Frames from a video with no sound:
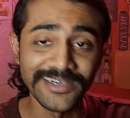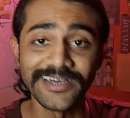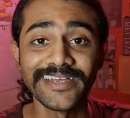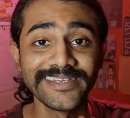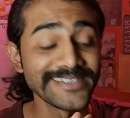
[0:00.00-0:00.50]
a
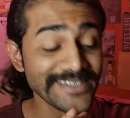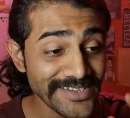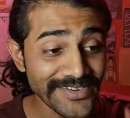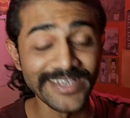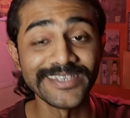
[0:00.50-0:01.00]

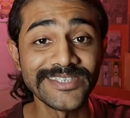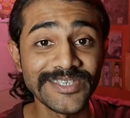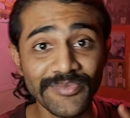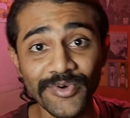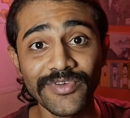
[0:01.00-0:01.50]

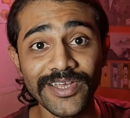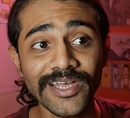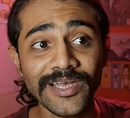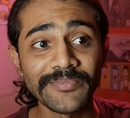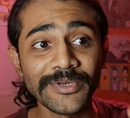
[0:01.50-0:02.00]
crazy movie,
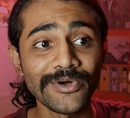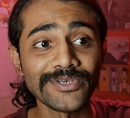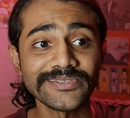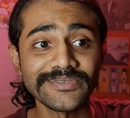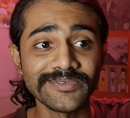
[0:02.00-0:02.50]

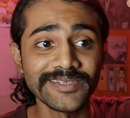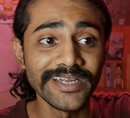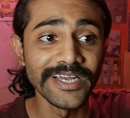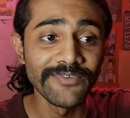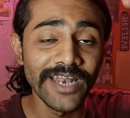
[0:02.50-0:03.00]
because
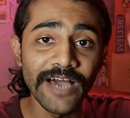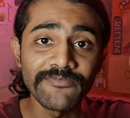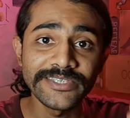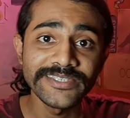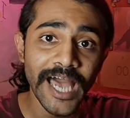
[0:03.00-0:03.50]
it will
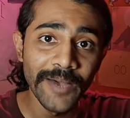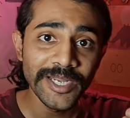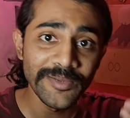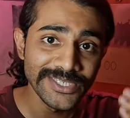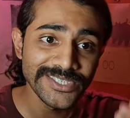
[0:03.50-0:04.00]
have the Sam
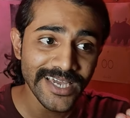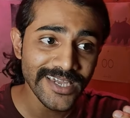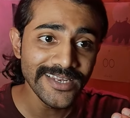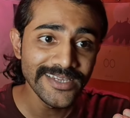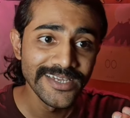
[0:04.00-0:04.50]
Raimi
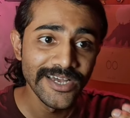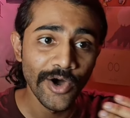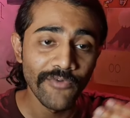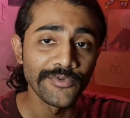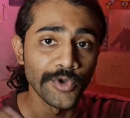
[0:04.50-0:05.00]
style
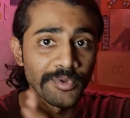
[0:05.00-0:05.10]
of